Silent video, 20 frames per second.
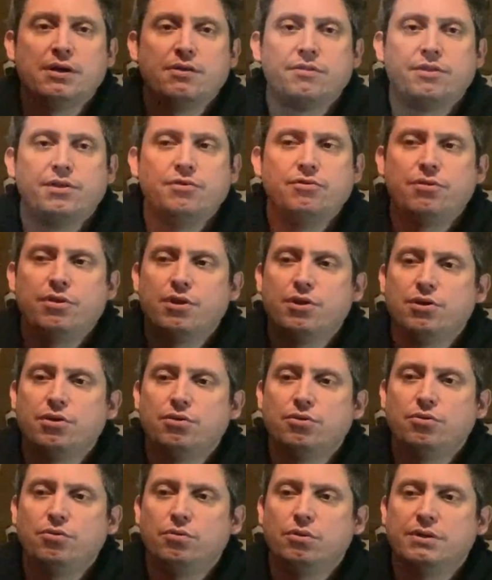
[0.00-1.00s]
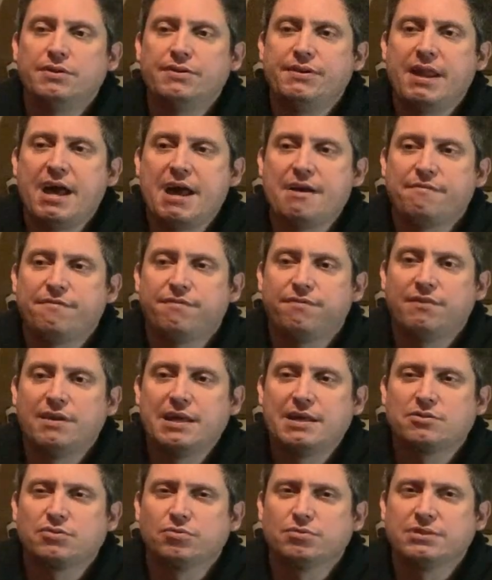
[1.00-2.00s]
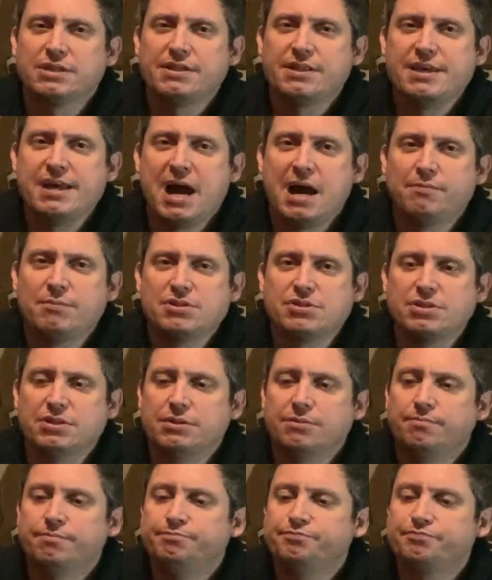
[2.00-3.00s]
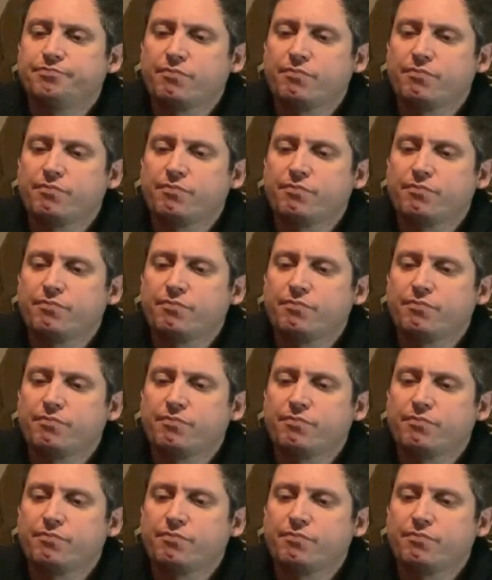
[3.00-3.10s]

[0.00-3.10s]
the new Netflix, or was it the Amazon